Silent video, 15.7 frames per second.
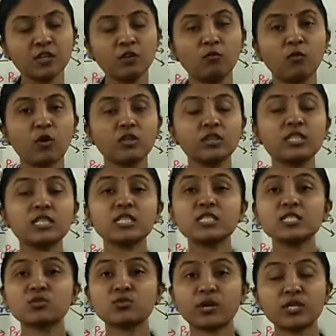What these
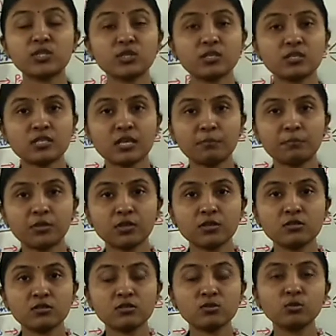stretch
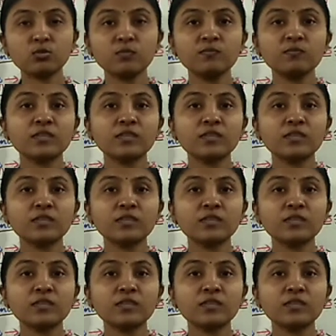receptors do,